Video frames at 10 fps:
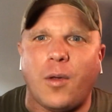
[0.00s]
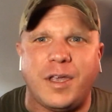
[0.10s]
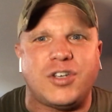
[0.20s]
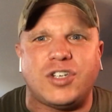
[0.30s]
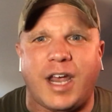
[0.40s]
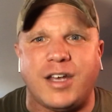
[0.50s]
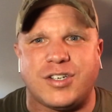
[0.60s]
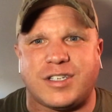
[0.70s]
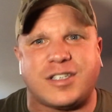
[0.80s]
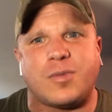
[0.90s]
only
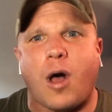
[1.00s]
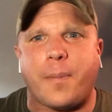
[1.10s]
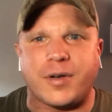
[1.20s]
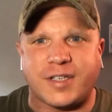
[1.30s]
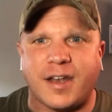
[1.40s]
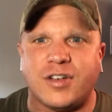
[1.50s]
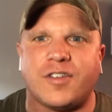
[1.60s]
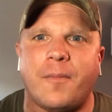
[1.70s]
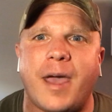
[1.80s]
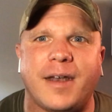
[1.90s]
changes a small
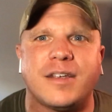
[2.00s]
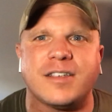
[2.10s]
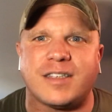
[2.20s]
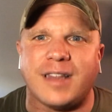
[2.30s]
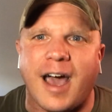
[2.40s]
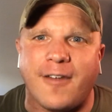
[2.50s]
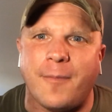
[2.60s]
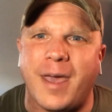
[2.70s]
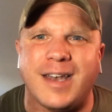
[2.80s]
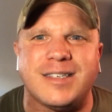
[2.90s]
percentage of men because a lot
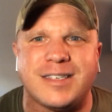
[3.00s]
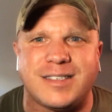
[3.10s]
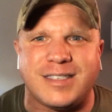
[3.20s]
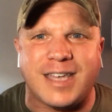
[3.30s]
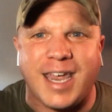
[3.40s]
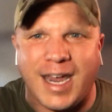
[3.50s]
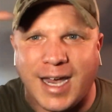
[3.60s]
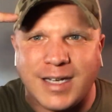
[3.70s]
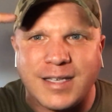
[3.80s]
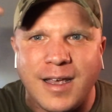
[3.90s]
of men just
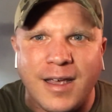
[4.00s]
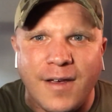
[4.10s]
can't